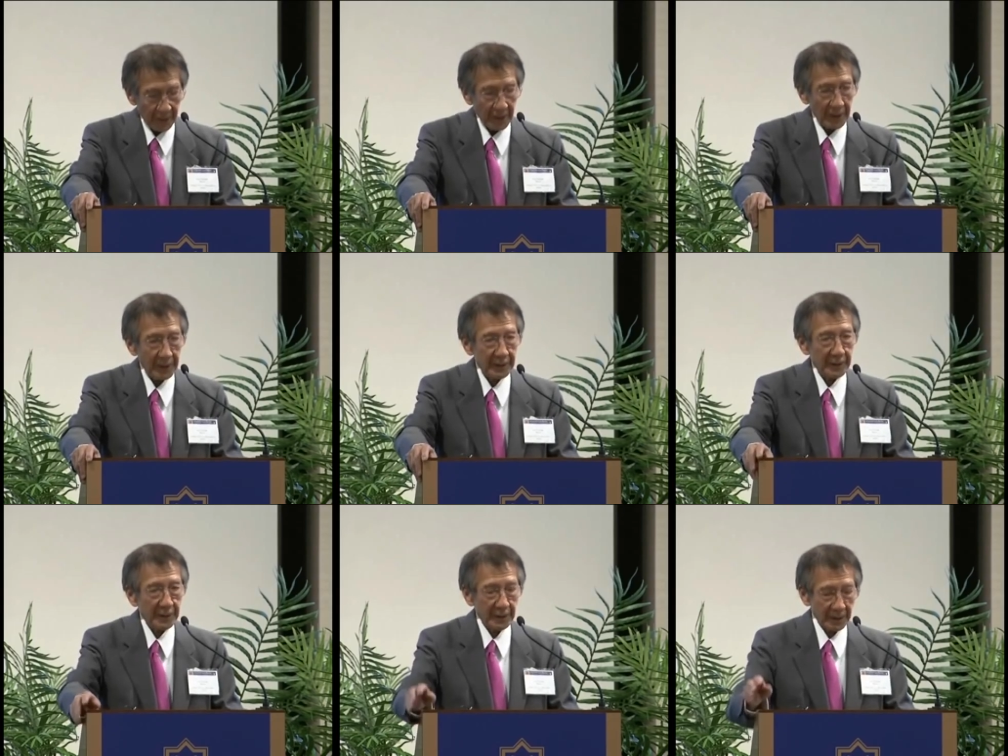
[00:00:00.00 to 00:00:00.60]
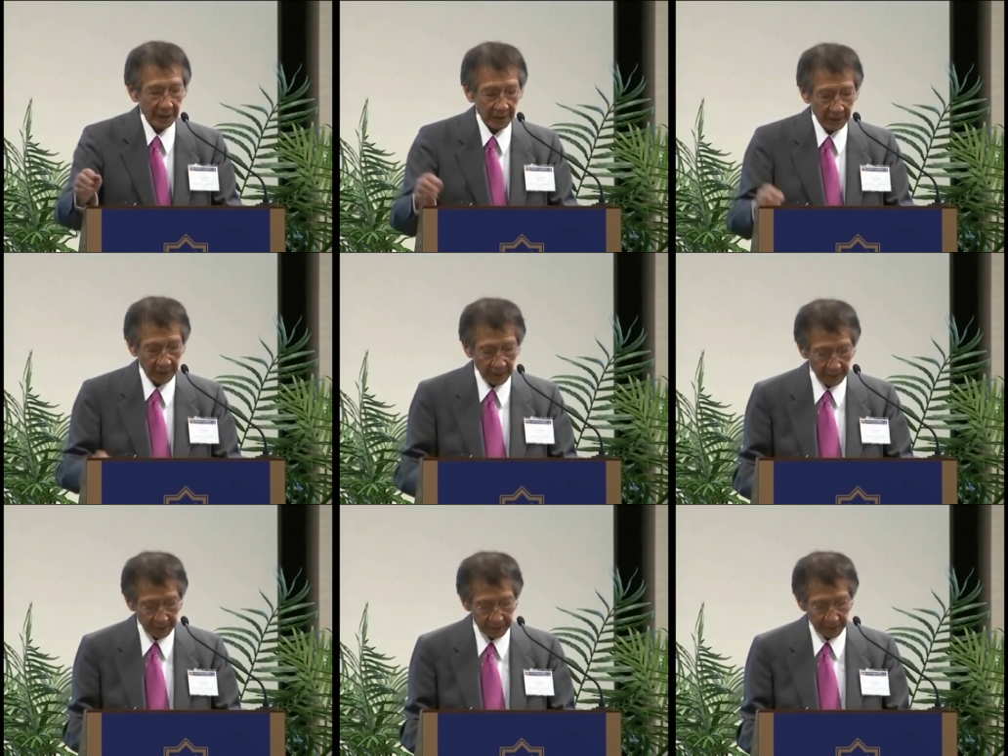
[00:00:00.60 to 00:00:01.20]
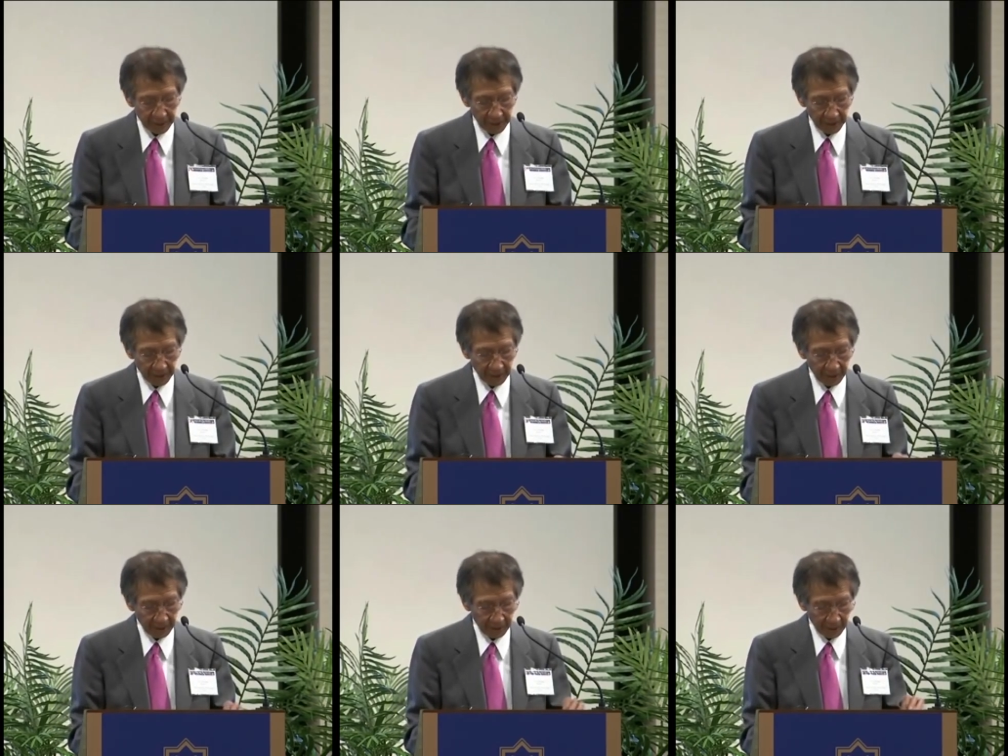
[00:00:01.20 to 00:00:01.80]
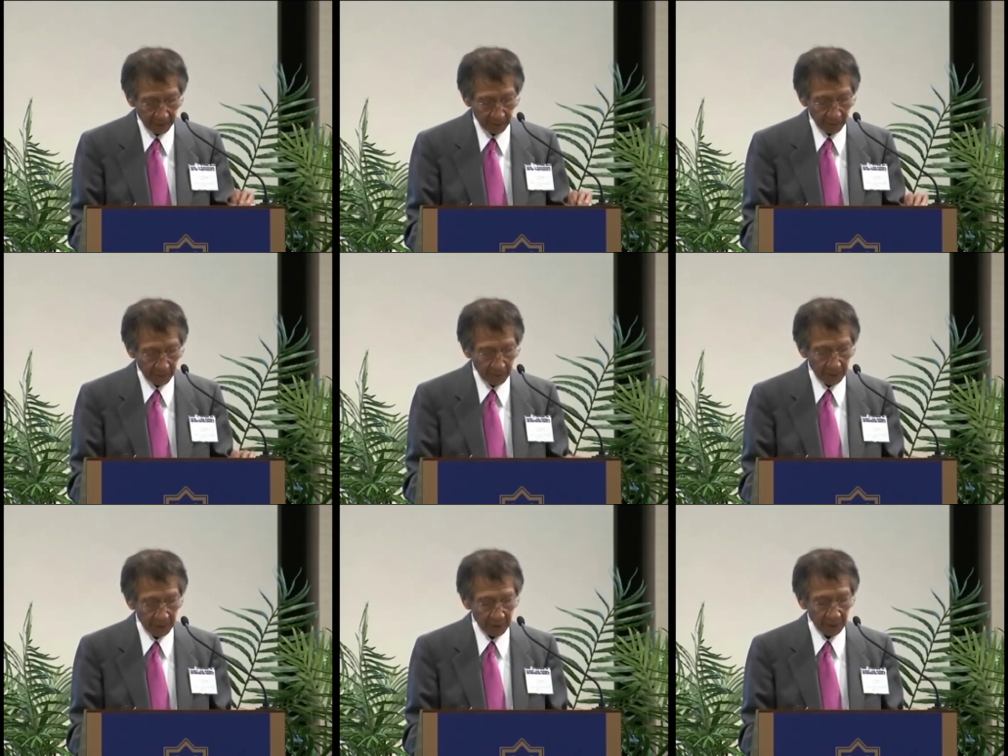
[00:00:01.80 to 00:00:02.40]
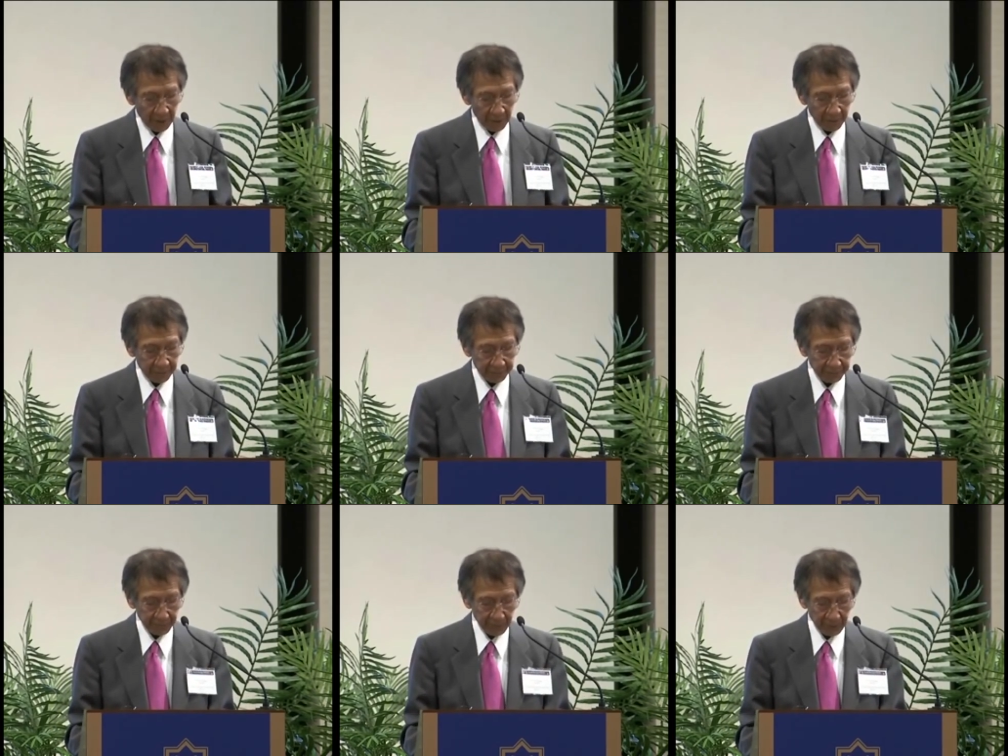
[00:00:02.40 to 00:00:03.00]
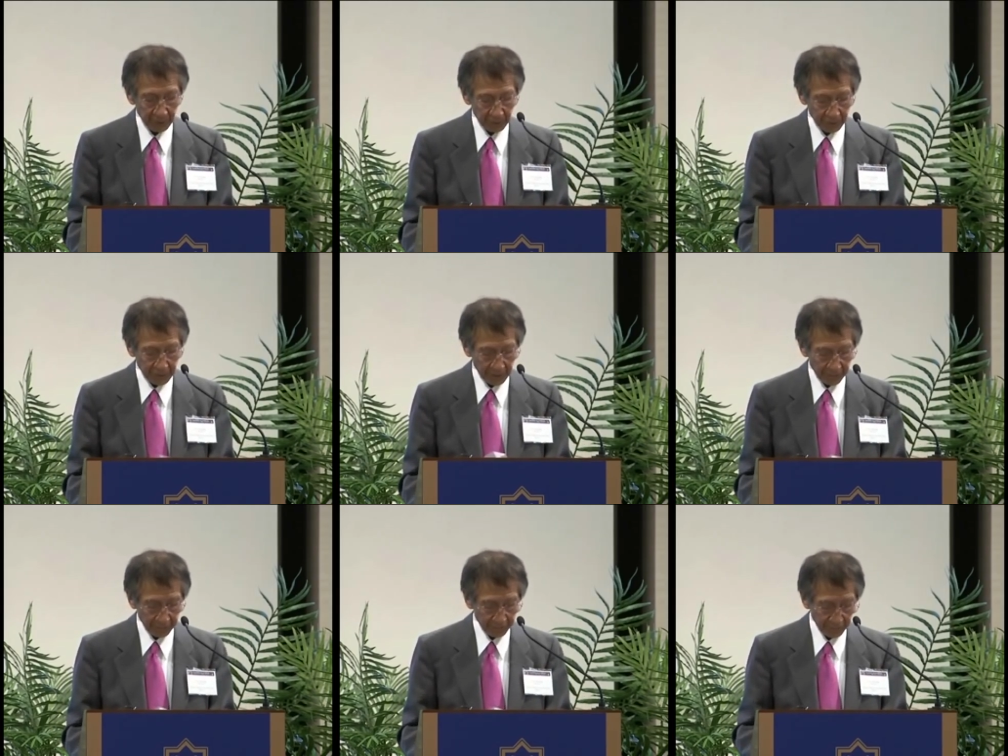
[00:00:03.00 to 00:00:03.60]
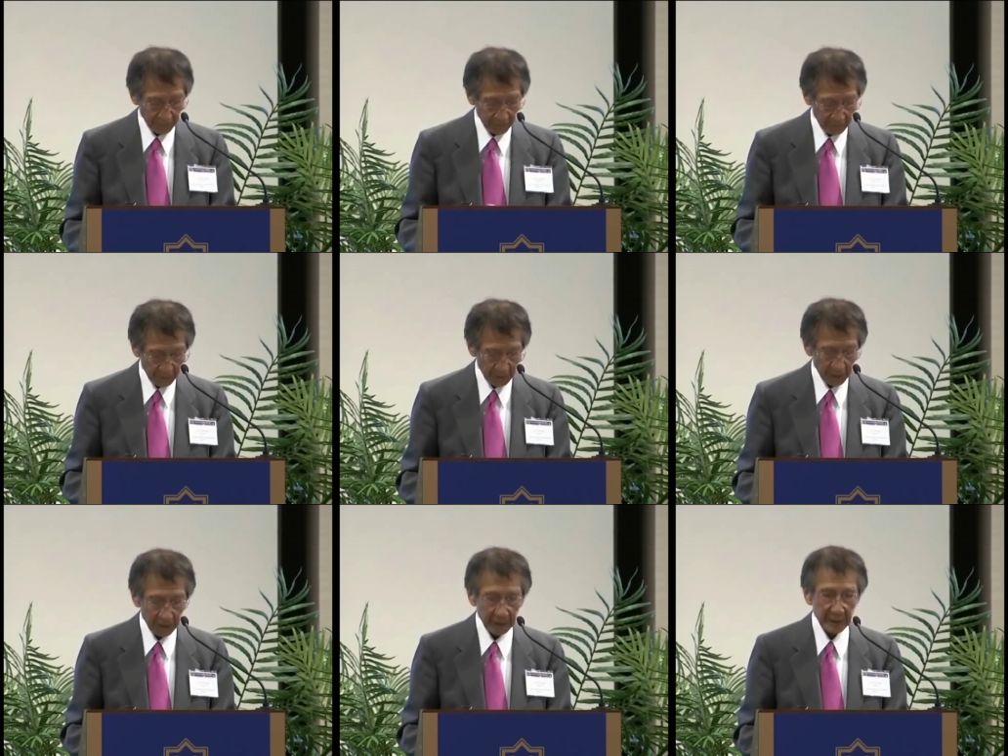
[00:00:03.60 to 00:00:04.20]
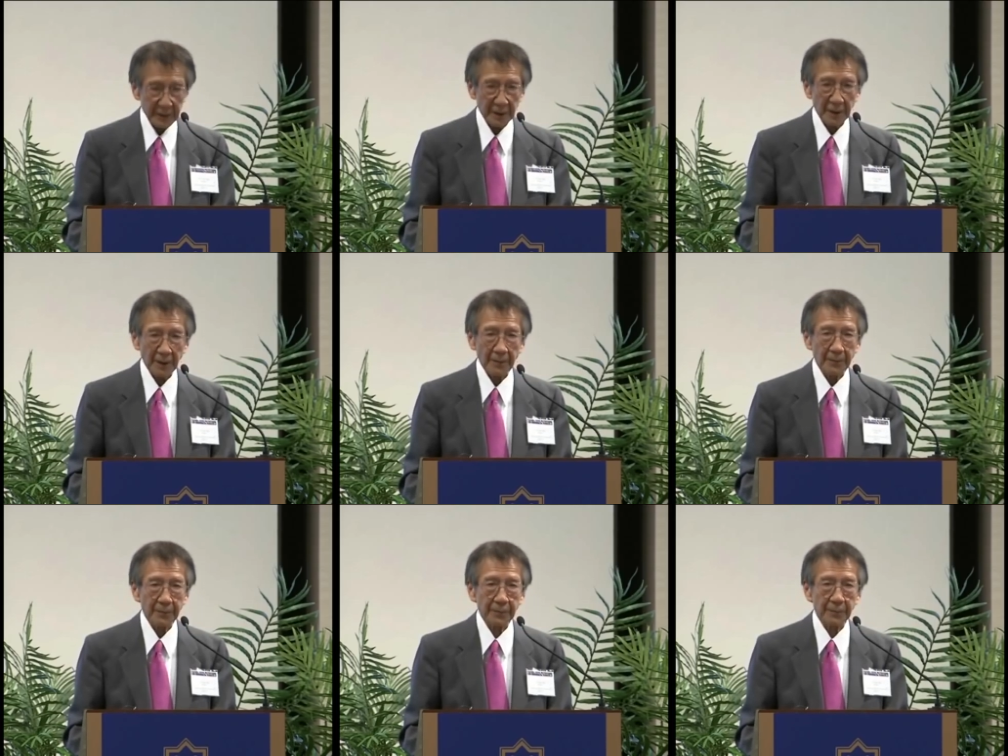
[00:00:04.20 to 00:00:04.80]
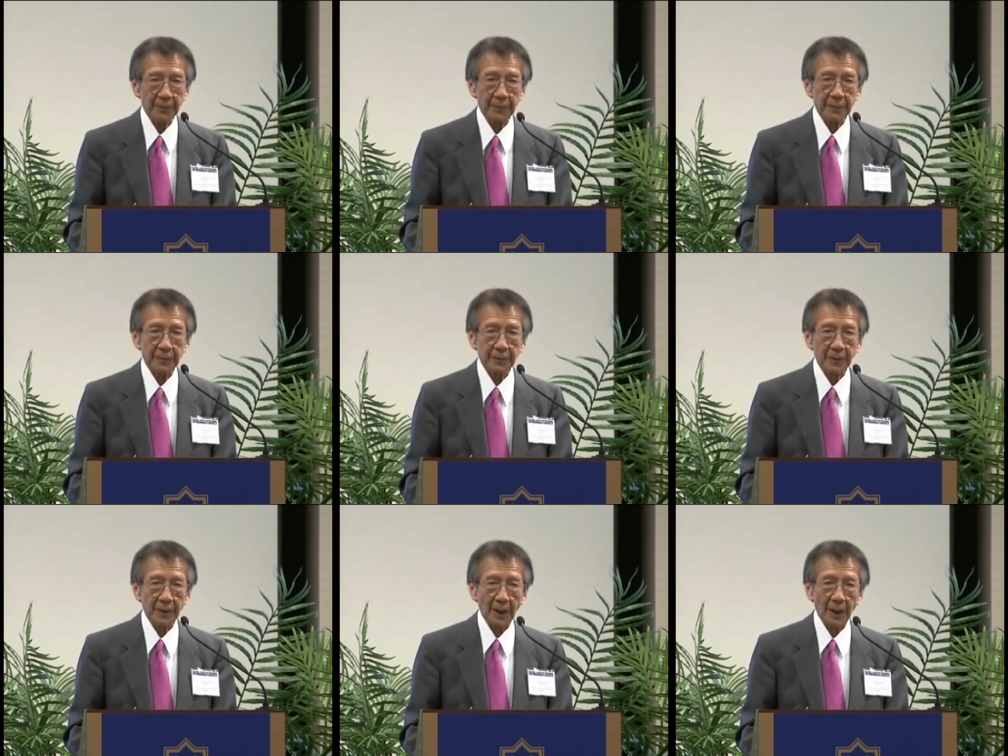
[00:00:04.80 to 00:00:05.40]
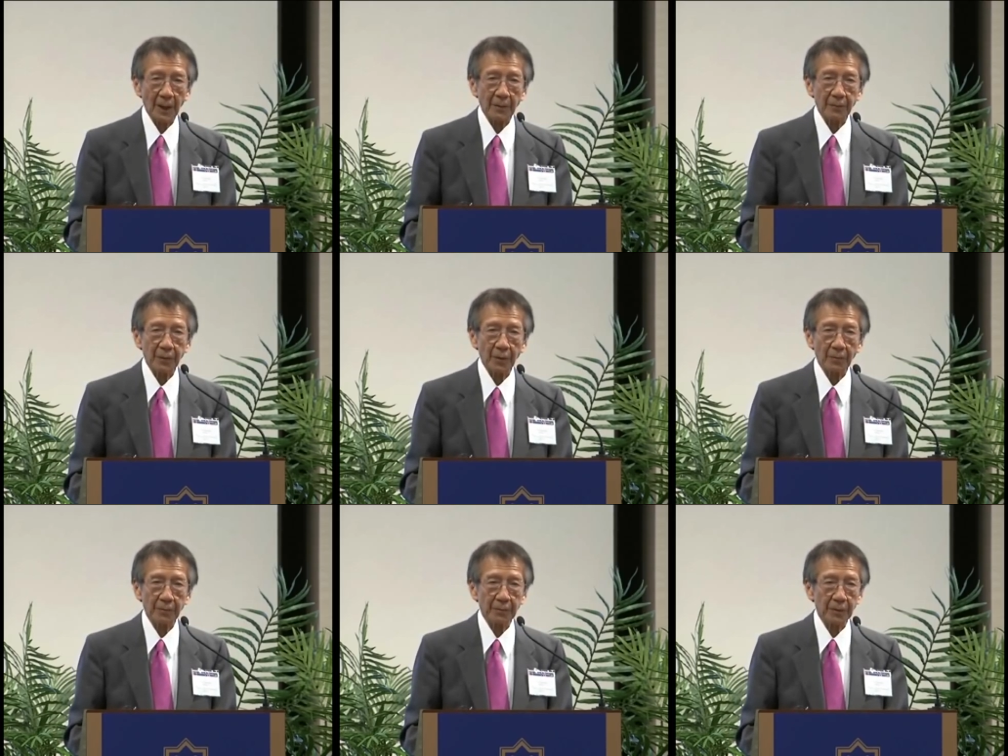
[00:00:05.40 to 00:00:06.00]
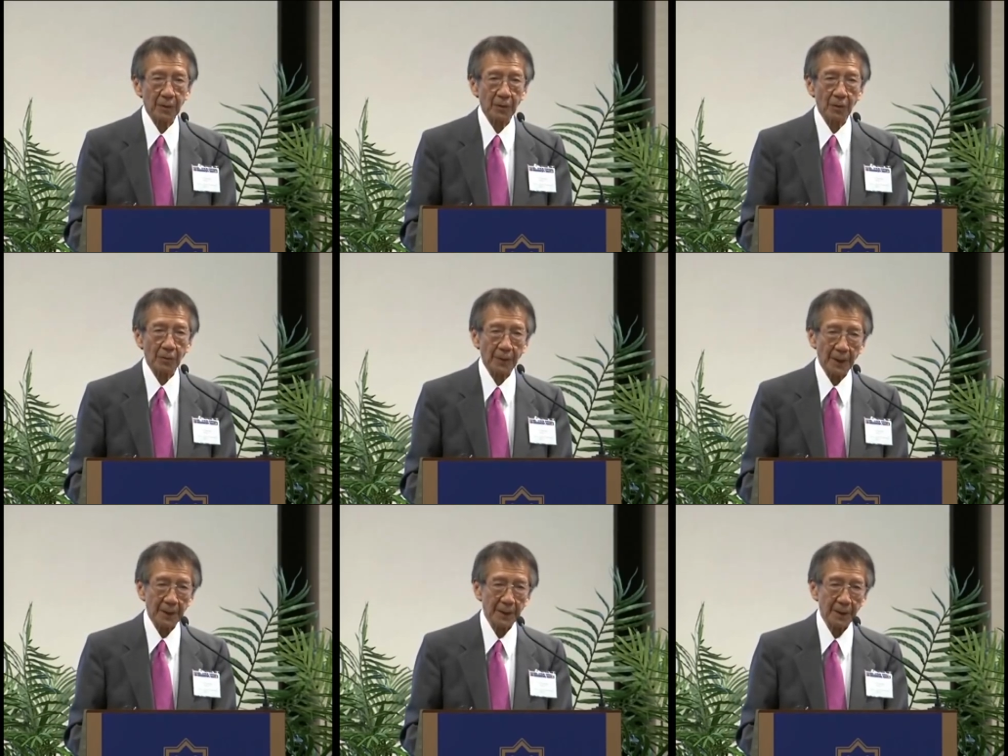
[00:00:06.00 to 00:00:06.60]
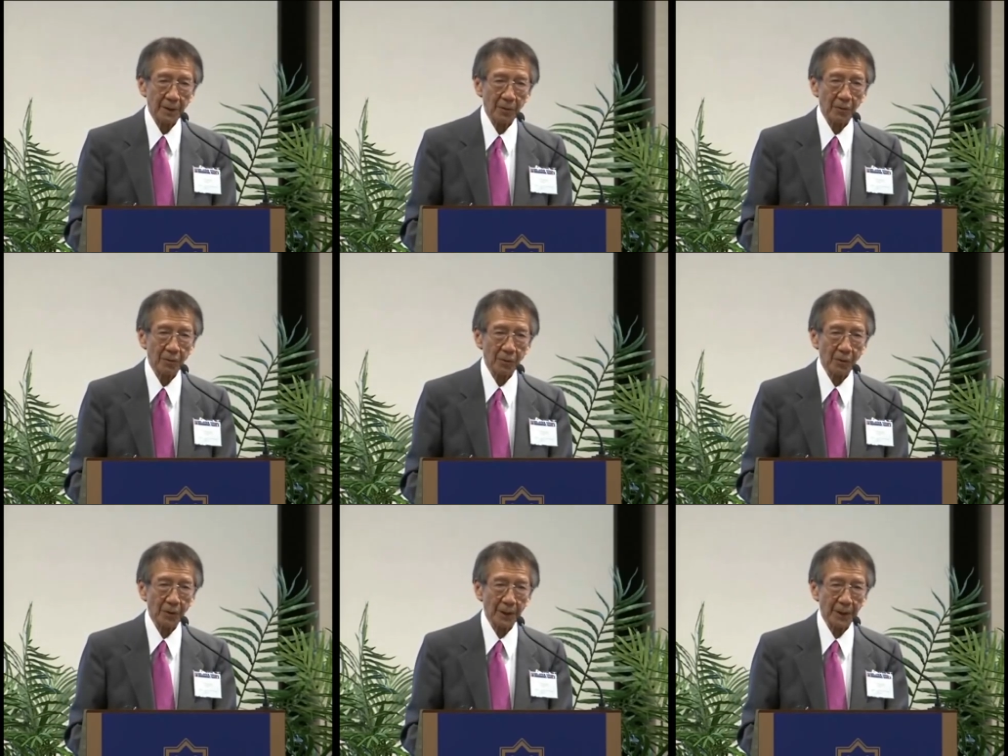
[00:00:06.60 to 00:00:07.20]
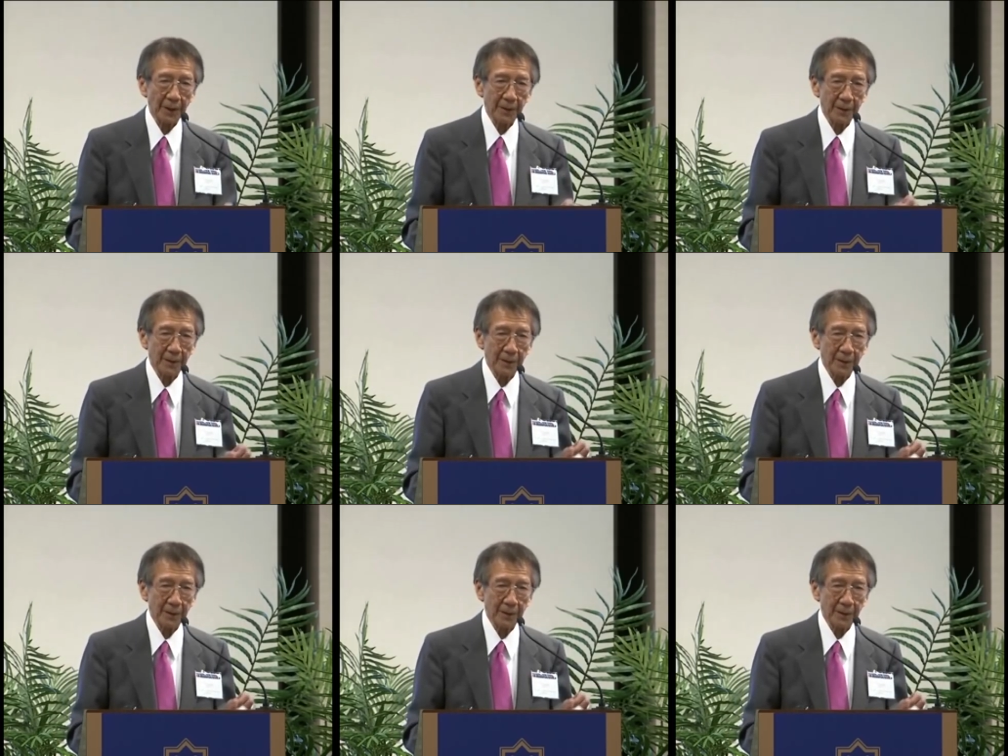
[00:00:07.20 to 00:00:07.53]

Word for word: And I say uh, to them that uh, I'm from Urbana, Illinois.